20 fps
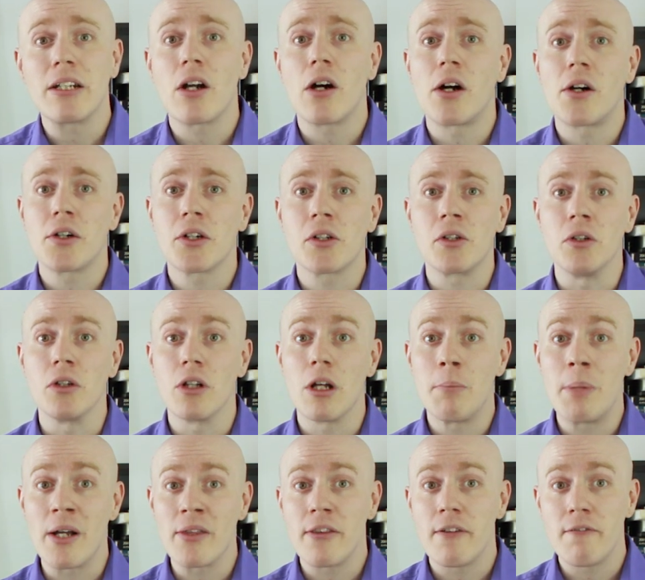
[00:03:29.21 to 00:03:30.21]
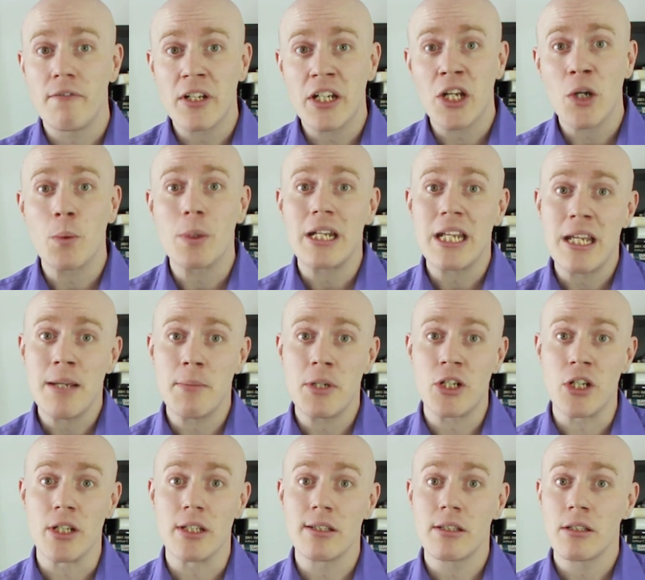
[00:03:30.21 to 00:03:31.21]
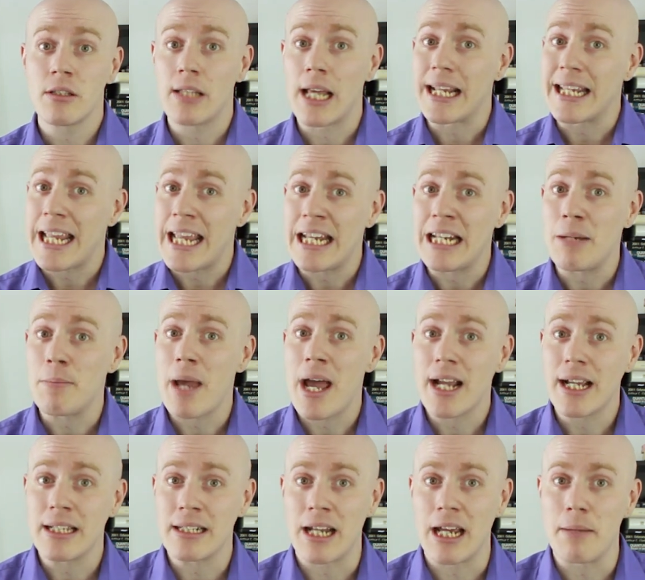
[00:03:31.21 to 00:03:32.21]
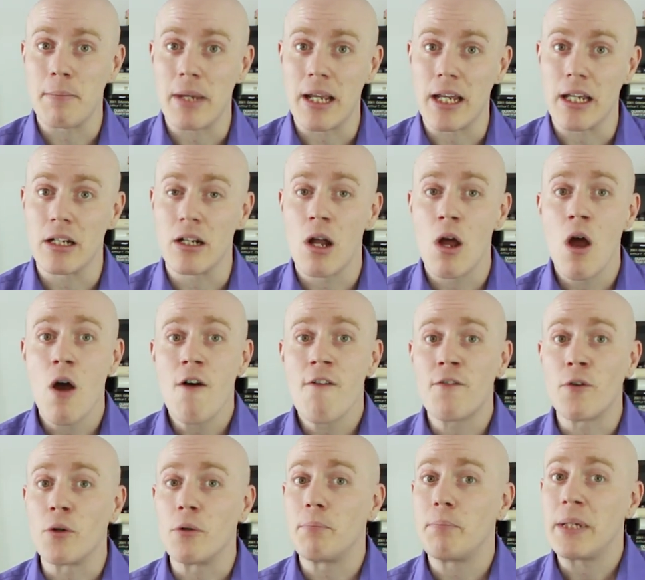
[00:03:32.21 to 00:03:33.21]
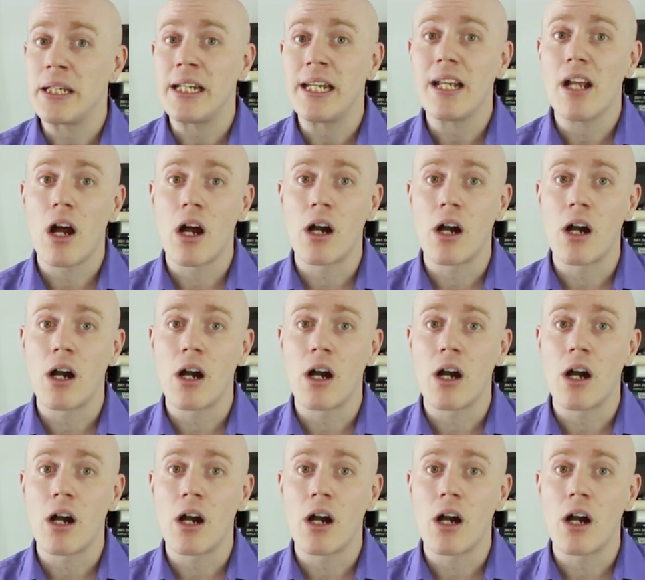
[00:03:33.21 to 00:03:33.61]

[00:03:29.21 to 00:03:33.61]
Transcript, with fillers: an article about the video and images that Katie Mack and I made for Beating